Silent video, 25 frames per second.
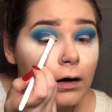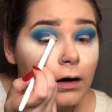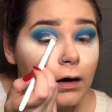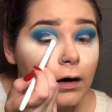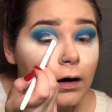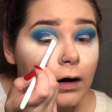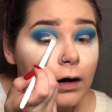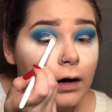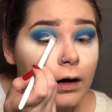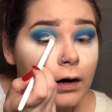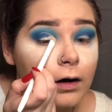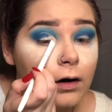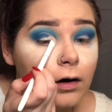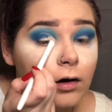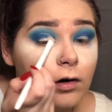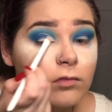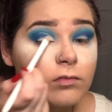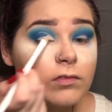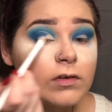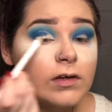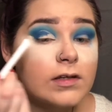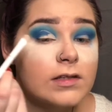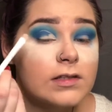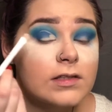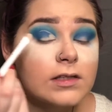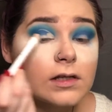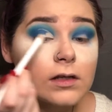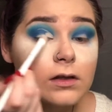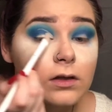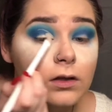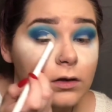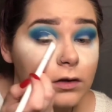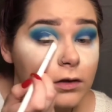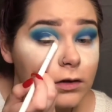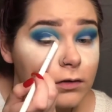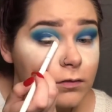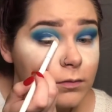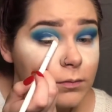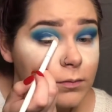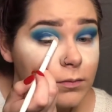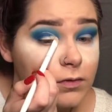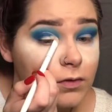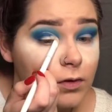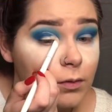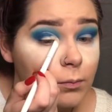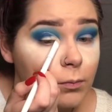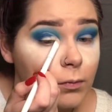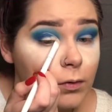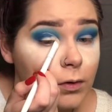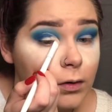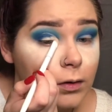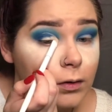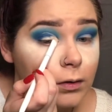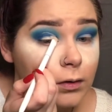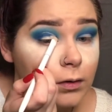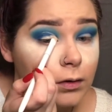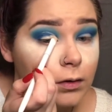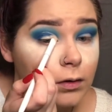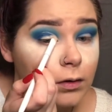I obviously learned it from someone.